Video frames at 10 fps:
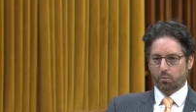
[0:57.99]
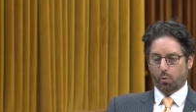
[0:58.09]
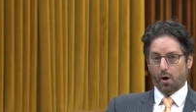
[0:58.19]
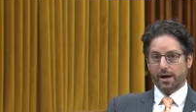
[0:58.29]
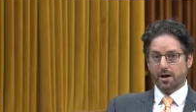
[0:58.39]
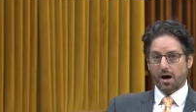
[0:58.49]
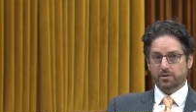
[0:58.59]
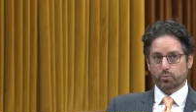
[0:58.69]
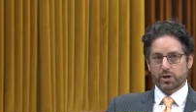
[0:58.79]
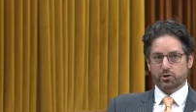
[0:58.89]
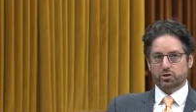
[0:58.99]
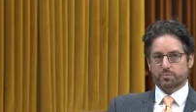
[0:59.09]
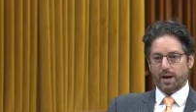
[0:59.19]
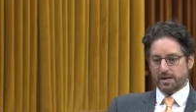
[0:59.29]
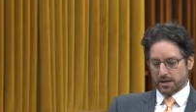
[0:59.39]
Why not, when you're
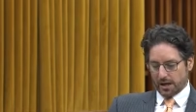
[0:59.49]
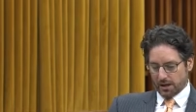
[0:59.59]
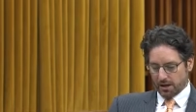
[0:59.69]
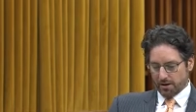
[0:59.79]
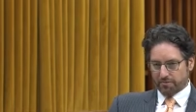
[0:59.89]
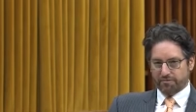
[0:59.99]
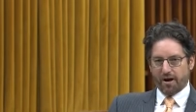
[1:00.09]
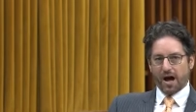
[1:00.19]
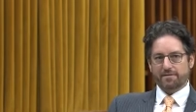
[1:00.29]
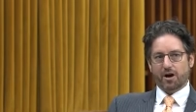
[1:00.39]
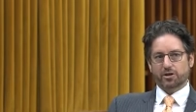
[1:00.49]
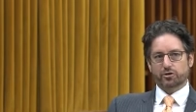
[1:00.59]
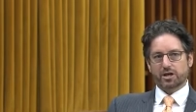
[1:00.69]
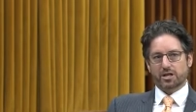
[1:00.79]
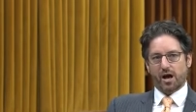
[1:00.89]
spending
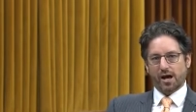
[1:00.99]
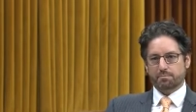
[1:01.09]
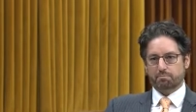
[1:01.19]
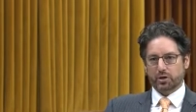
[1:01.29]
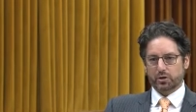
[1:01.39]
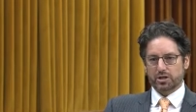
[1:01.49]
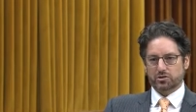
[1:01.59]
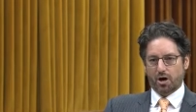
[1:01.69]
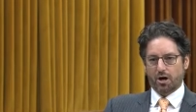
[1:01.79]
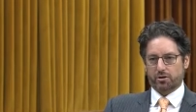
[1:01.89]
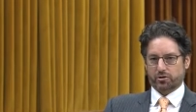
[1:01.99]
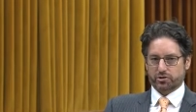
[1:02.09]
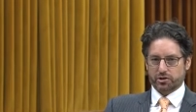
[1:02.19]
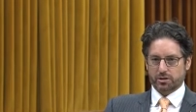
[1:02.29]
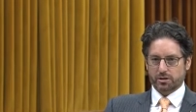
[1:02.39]
$509 billion,
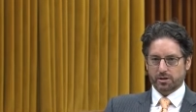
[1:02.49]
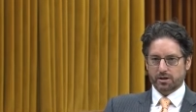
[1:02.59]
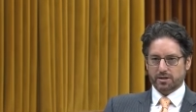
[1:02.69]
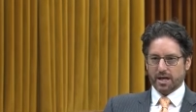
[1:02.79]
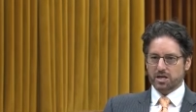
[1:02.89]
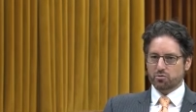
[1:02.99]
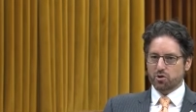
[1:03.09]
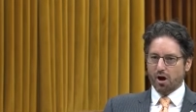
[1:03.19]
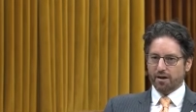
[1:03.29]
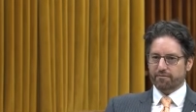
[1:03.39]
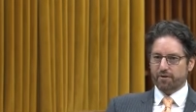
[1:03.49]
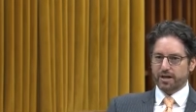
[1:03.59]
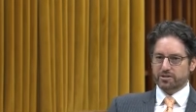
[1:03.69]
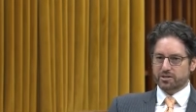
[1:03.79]
can you not find